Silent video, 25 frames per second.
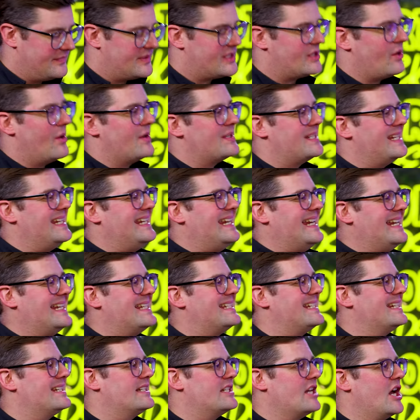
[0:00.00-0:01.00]
So it's a
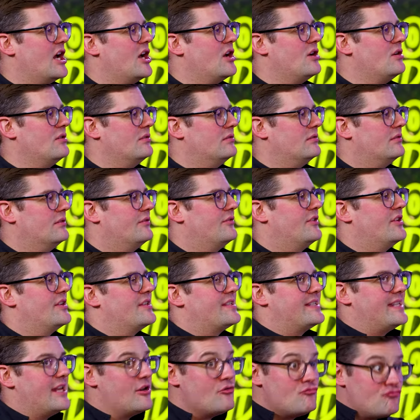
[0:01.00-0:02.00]
yeasted dough
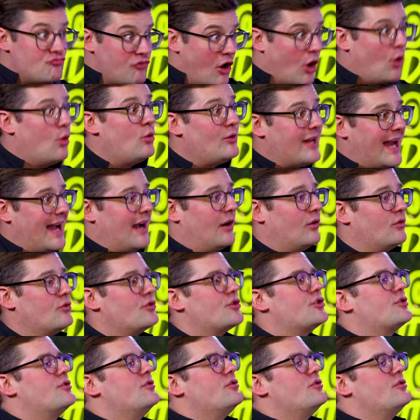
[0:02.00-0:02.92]
that's then rolled out,